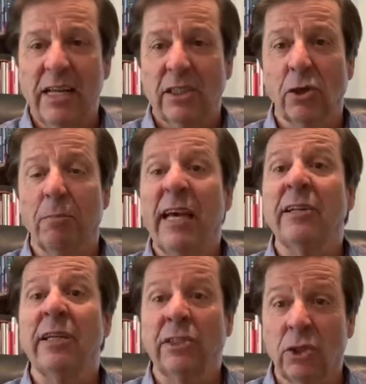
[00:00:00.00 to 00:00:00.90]
So pay
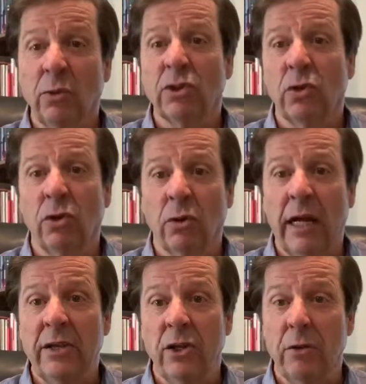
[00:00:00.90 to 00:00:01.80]
attention to what's going on
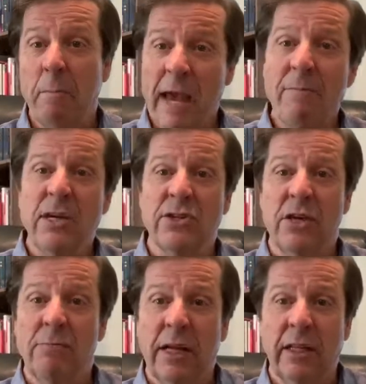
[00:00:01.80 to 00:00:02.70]
around you. There may be
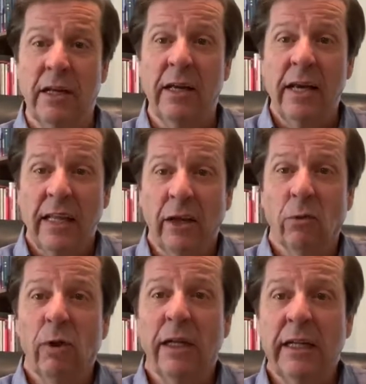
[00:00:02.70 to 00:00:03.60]
somebody there that
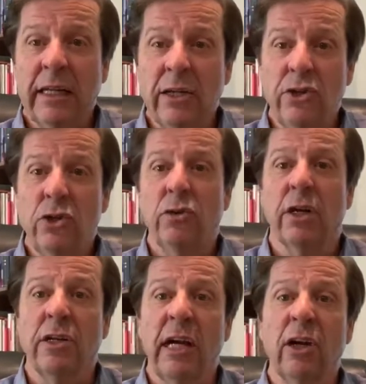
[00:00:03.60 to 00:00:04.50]
really needs you to
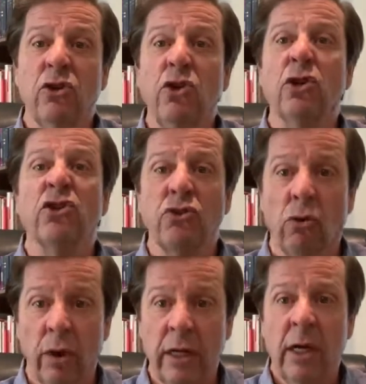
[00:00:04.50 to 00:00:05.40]
tell your
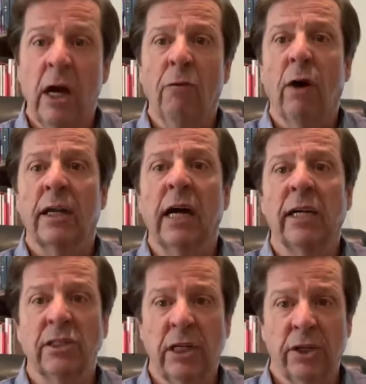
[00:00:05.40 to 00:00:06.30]
story of what
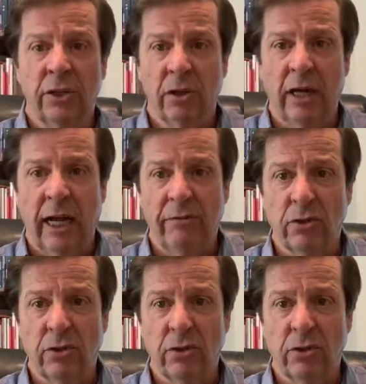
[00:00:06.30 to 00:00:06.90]
God's done in your life.